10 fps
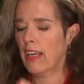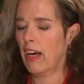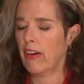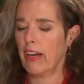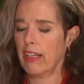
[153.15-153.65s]

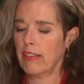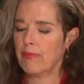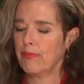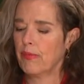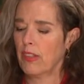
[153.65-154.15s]
All right,
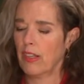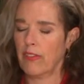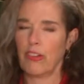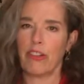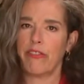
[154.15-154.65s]

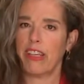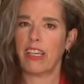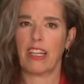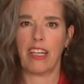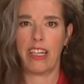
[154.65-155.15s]
if you're a
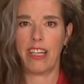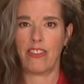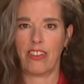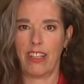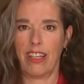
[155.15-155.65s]
vegan, I can't
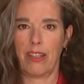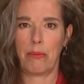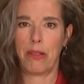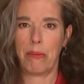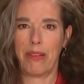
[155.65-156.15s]
really help
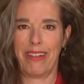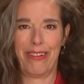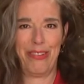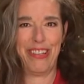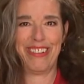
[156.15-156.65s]
you, but
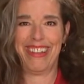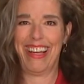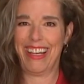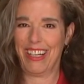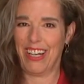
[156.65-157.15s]
if you're
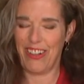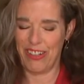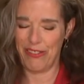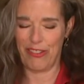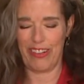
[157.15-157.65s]
like a
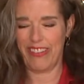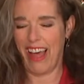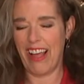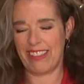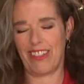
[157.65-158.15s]
carnivore,
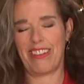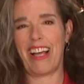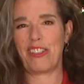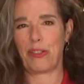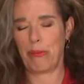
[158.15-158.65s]
that's your